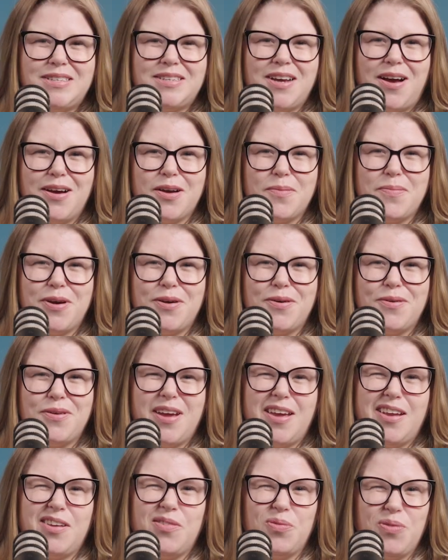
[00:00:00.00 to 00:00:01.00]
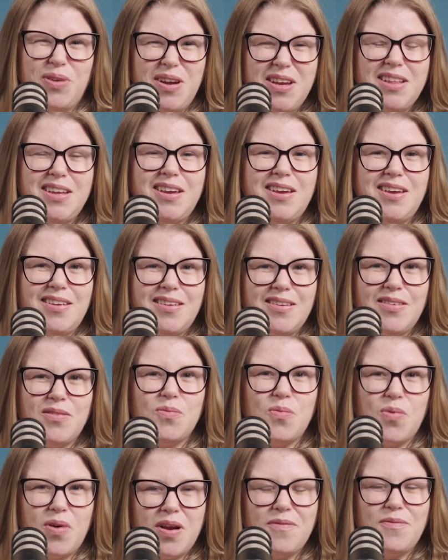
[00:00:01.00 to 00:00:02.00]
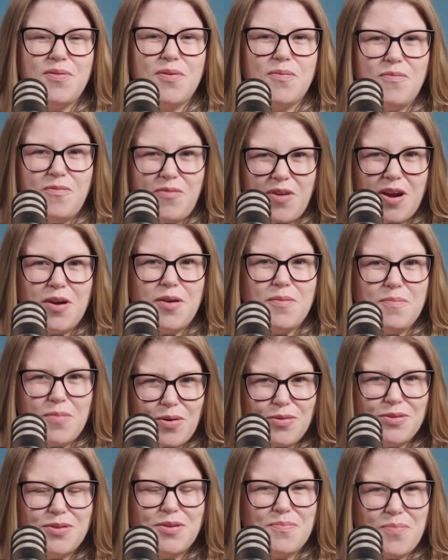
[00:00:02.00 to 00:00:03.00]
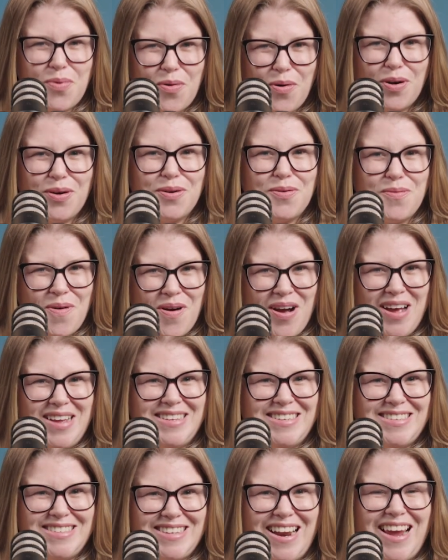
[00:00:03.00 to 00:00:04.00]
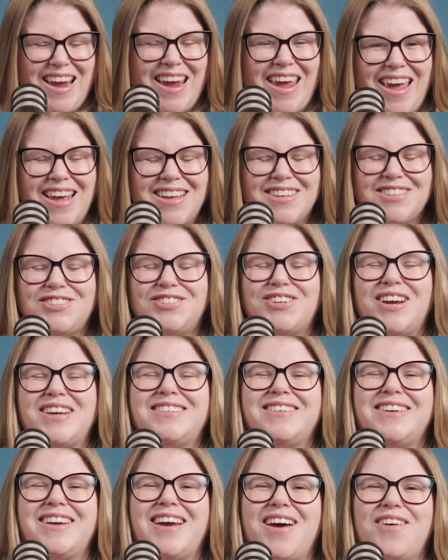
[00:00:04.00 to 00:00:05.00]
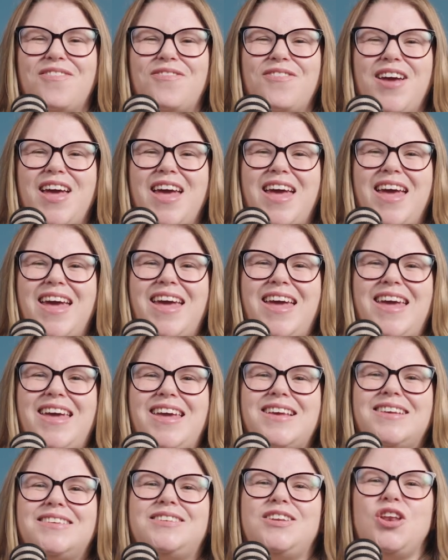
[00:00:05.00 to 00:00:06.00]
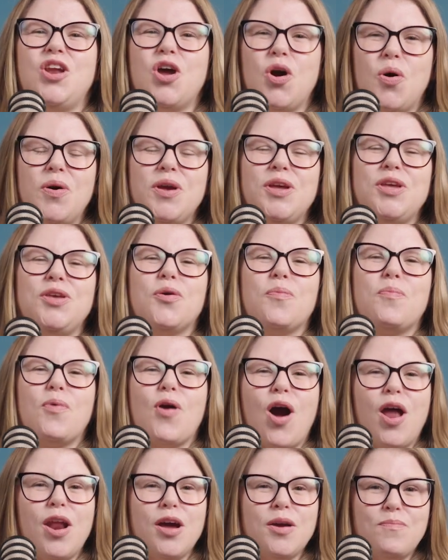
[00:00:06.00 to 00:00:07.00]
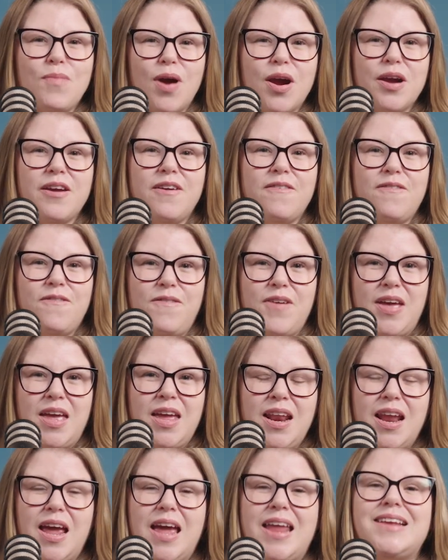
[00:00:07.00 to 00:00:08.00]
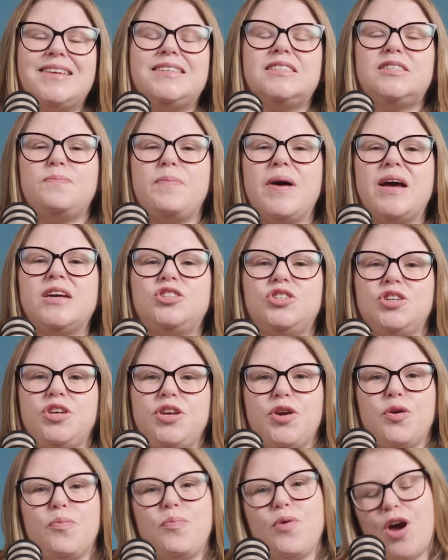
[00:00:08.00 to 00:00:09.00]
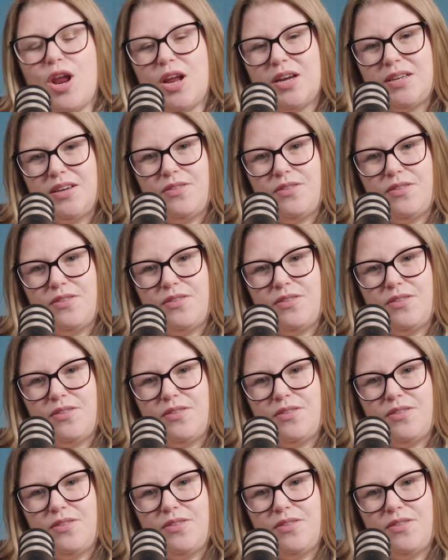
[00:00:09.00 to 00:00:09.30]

talk about, and really one of the very most important ones that I can't stress enough, is knowing your product market fit and especially your product